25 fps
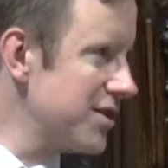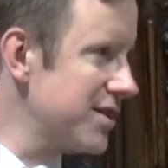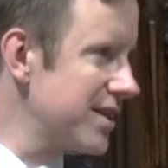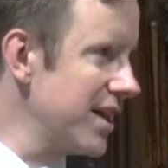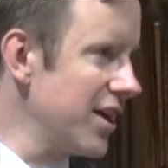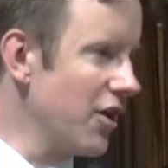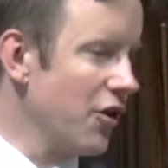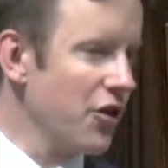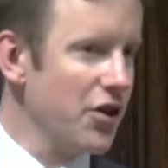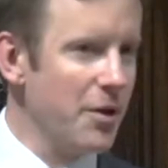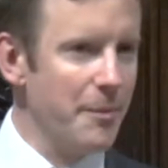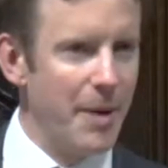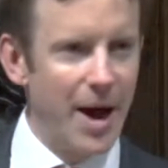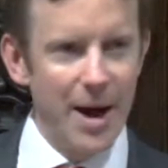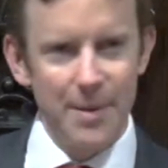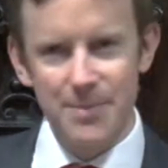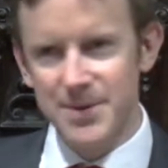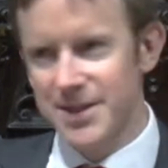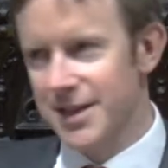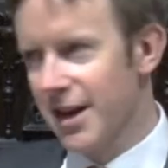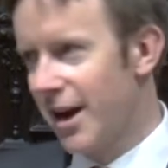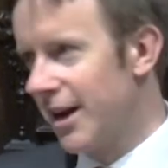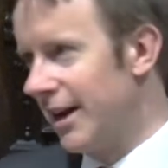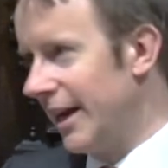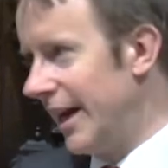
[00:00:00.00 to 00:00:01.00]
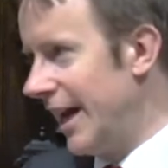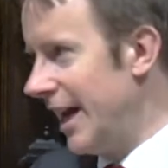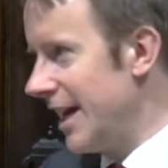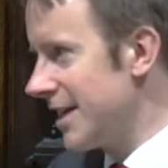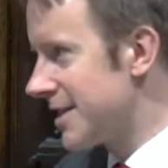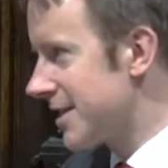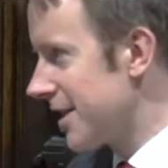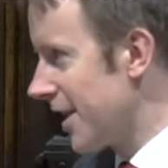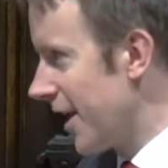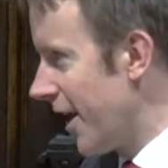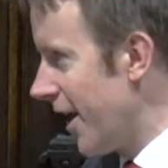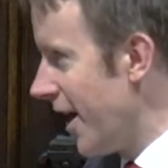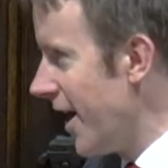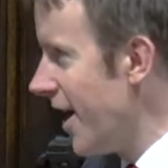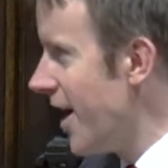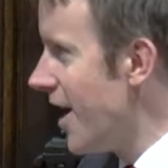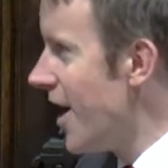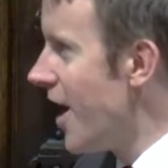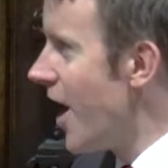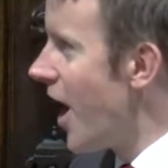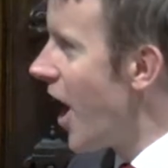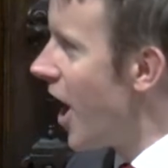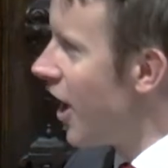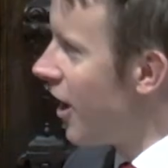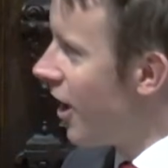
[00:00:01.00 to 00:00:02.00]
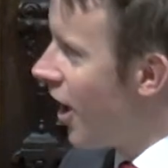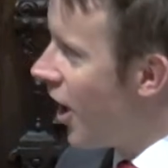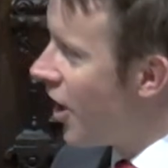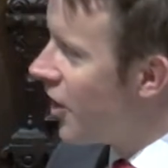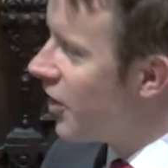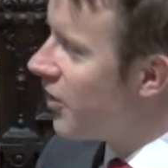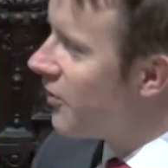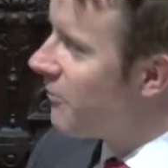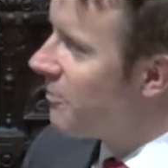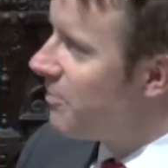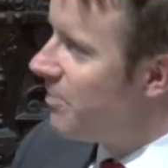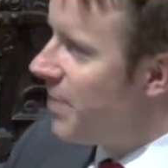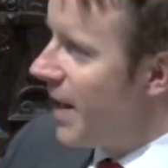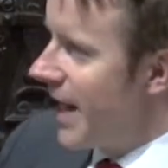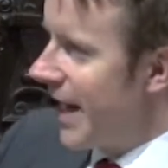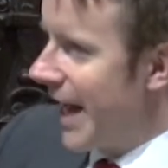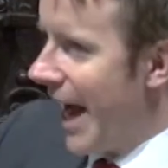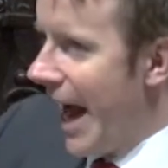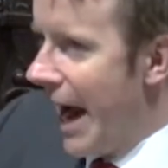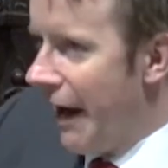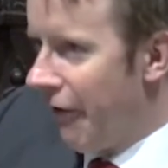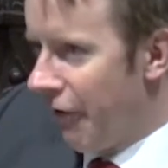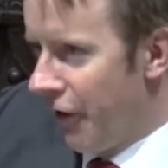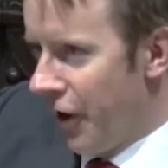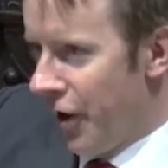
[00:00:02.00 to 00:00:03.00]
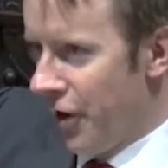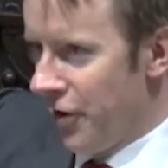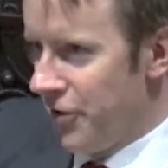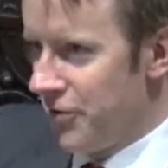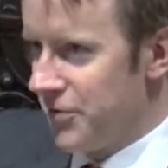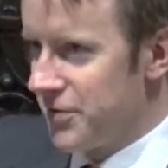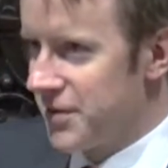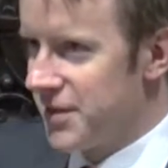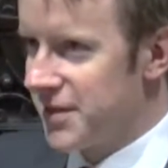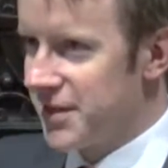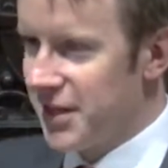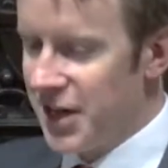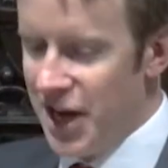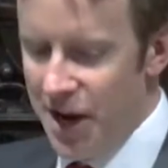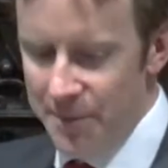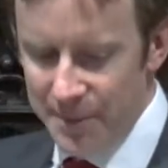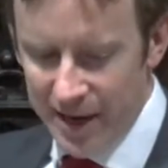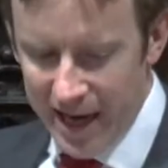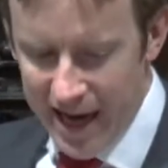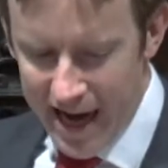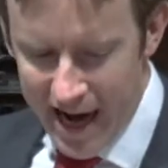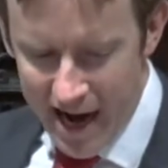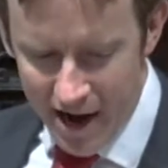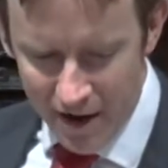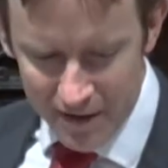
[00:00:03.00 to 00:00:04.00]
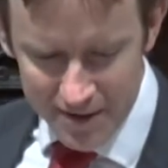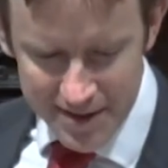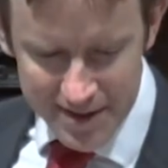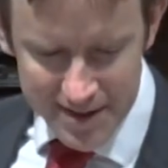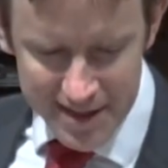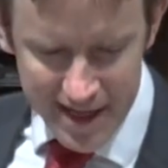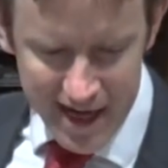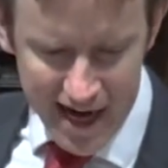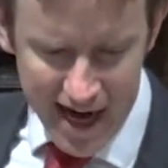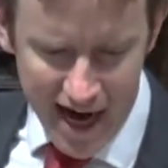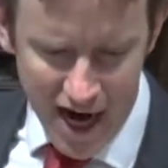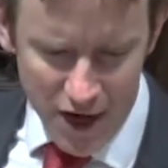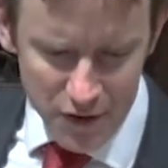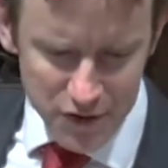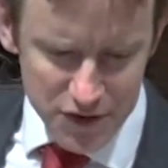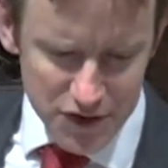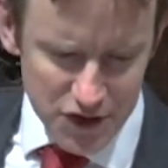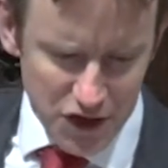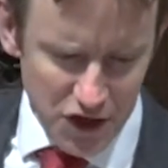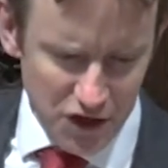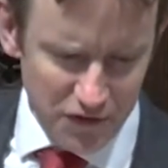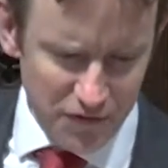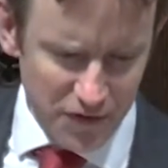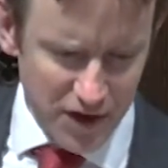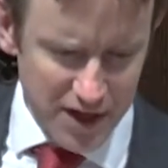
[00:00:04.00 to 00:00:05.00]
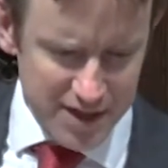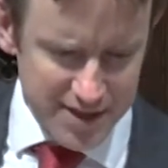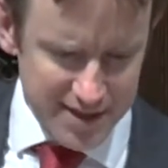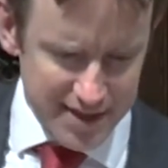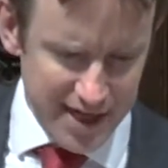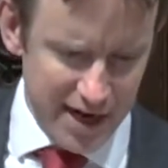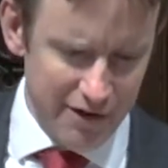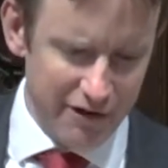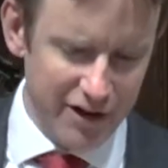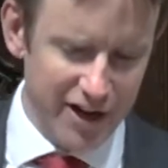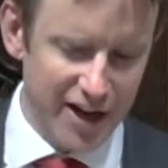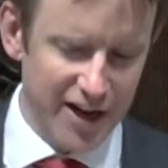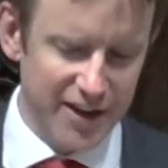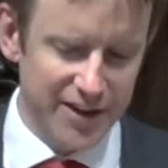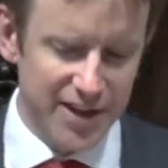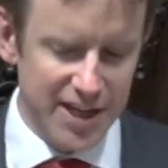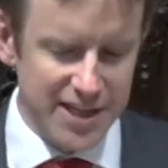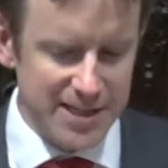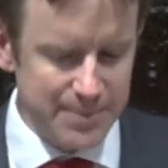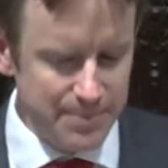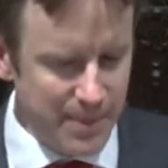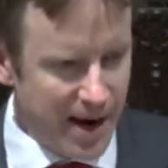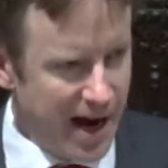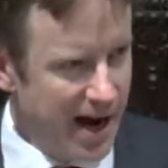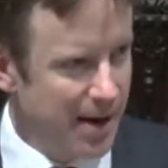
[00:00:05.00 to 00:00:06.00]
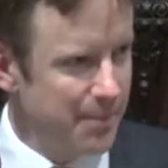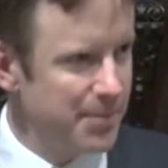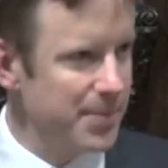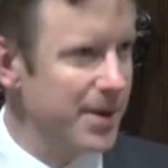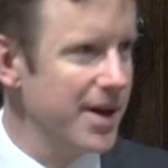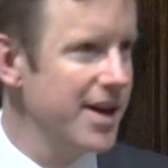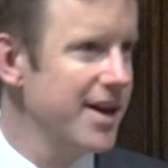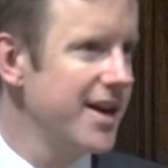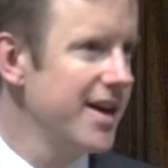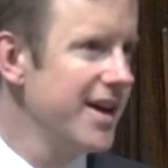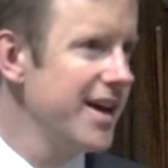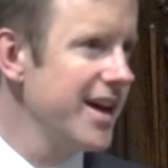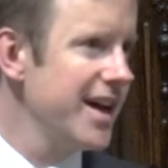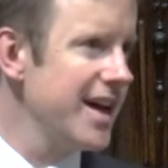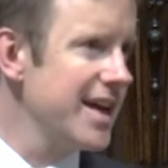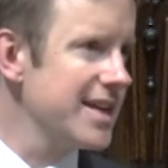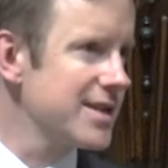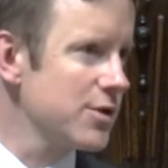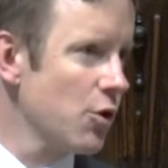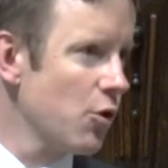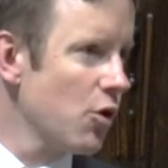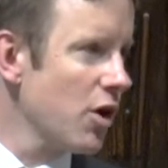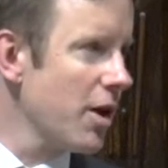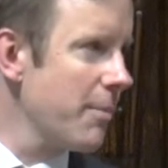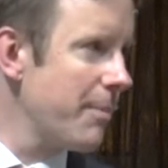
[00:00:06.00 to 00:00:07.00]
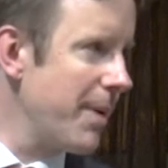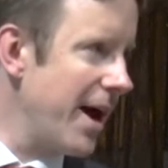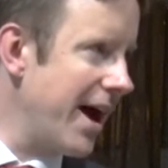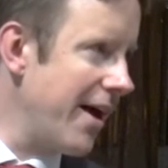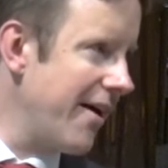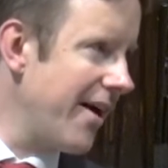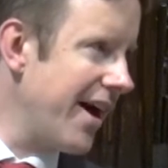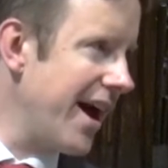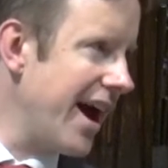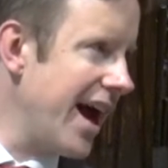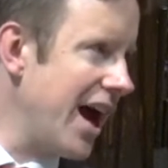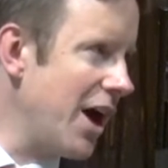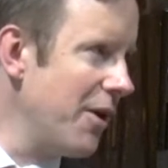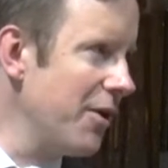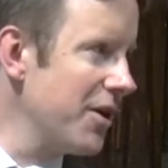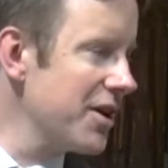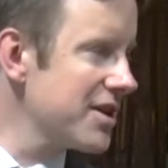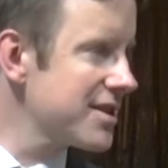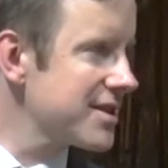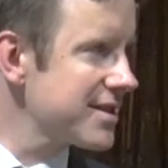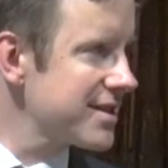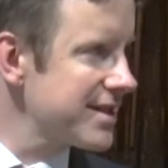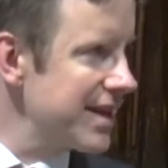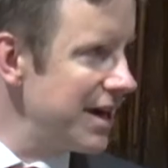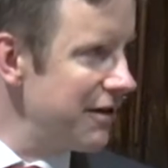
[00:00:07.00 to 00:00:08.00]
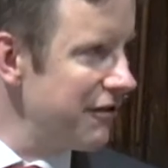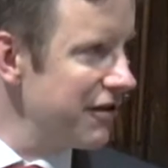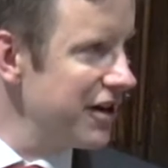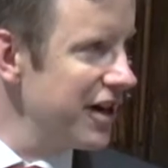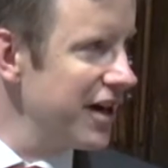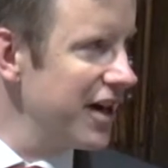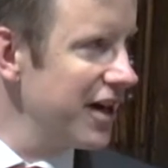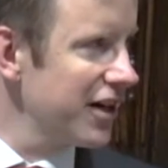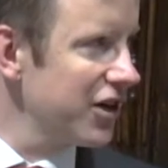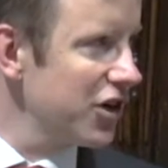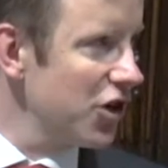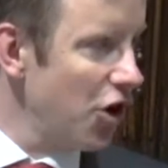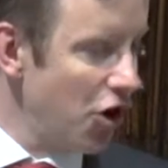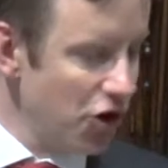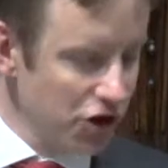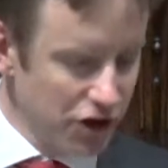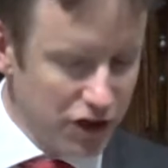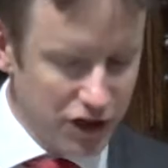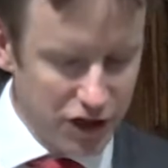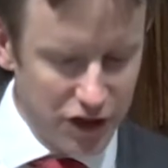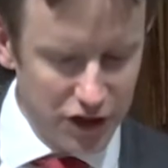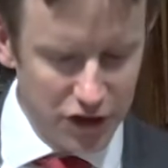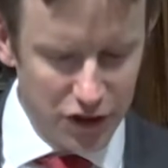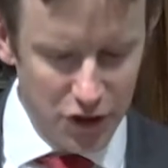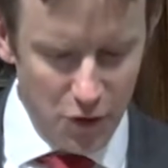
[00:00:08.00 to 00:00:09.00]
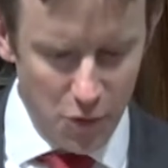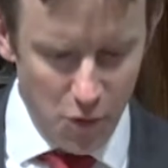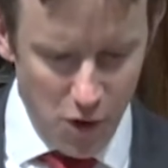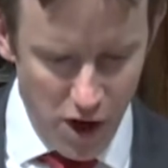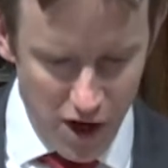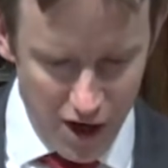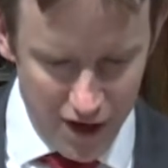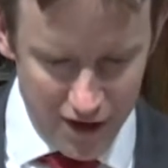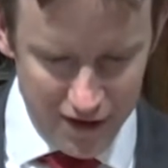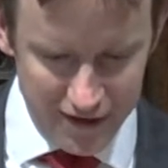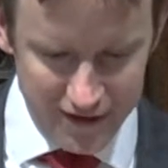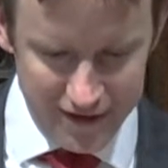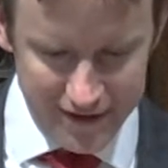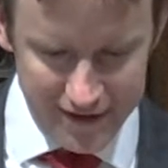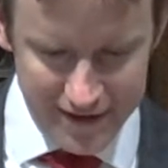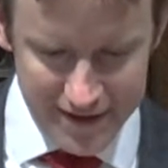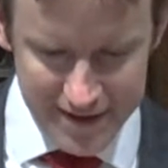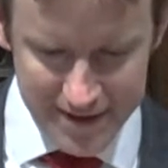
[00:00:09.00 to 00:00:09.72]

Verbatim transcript: see on the map, slightly easier, a load of big arrows coming out out of Assyria. This map is all about how Assyria conquered the world.